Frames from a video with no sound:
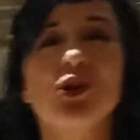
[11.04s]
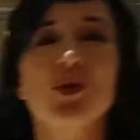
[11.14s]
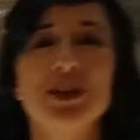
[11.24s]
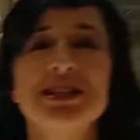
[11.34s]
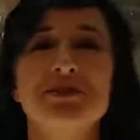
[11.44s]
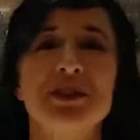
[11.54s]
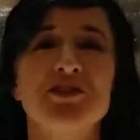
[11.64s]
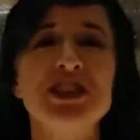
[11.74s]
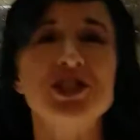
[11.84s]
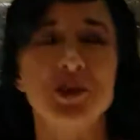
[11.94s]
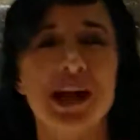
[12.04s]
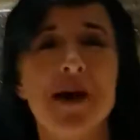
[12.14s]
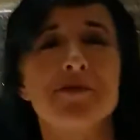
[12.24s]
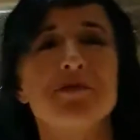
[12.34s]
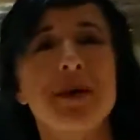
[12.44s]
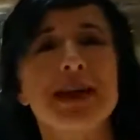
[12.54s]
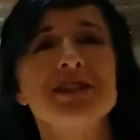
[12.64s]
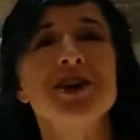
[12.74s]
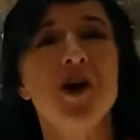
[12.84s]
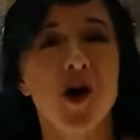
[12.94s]
going to be featuring a
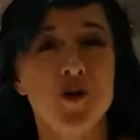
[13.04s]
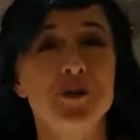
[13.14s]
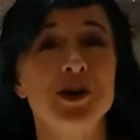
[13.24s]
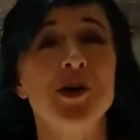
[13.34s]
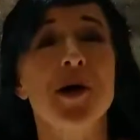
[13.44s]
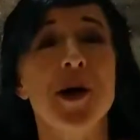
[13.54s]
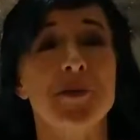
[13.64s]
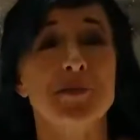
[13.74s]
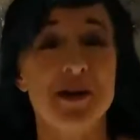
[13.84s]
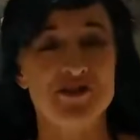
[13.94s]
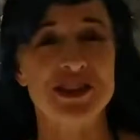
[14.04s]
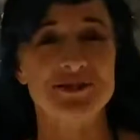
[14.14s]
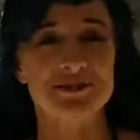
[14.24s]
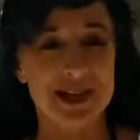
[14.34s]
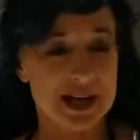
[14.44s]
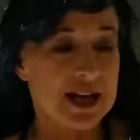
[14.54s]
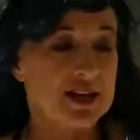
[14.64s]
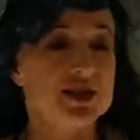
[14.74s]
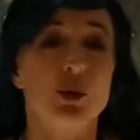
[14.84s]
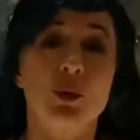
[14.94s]
baked oatmeal muffin.
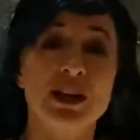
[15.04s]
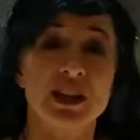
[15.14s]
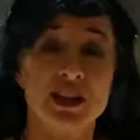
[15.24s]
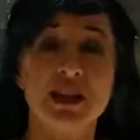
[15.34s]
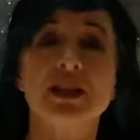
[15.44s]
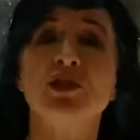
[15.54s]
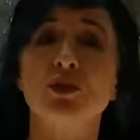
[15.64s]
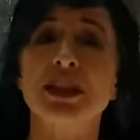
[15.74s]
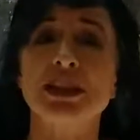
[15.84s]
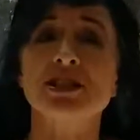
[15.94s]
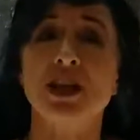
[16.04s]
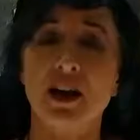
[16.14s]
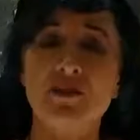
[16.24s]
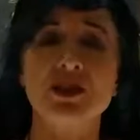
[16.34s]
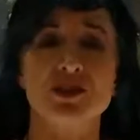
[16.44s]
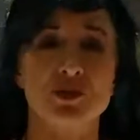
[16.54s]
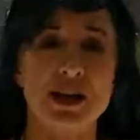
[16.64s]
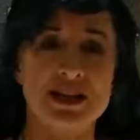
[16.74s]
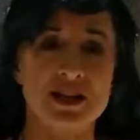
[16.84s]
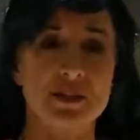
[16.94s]
So one of the key ingredients of this
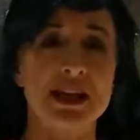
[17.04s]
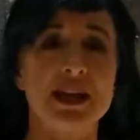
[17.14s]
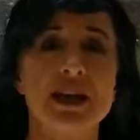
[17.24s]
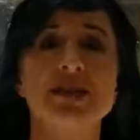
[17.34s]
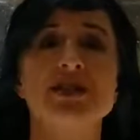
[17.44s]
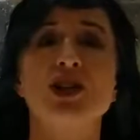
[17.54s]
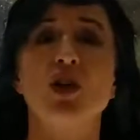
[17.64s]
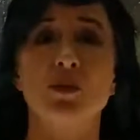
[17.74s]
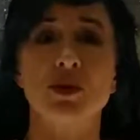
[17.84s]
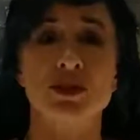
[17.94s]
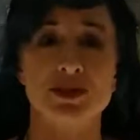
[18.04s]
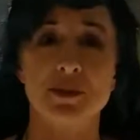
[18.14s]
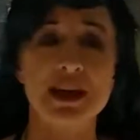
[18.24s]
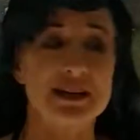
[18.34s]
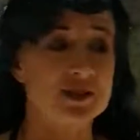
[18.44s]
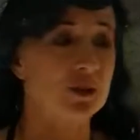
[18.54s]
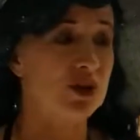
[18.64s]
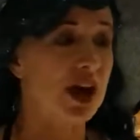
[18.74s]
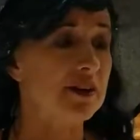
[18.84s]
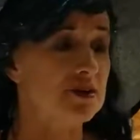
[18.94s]
recipe is the oatmeal is baked. We're
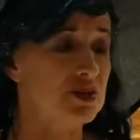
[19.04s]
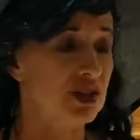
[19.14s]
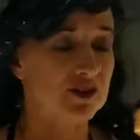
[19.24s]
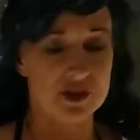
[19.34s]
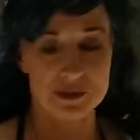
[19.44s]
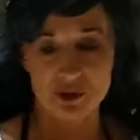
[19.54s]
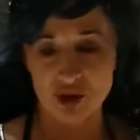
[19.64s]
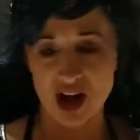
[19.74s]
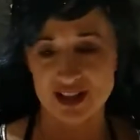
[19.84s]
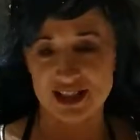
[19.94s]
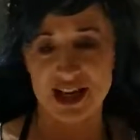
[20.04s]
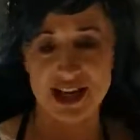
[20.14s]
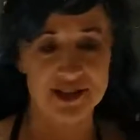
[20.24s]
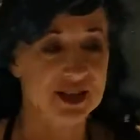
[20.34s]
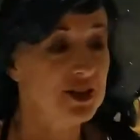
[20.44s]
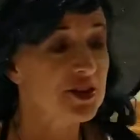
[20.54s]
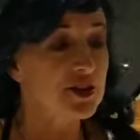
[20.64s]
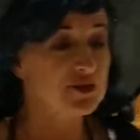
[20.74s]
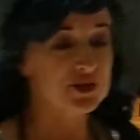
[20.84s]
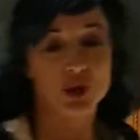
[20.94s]
not using it from a raw state.
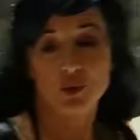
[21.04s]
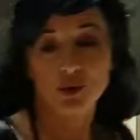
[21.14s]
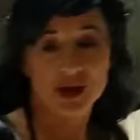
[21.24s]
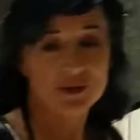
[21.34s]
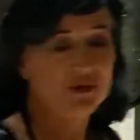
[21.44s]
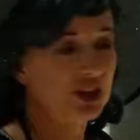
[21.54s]
So we'll come over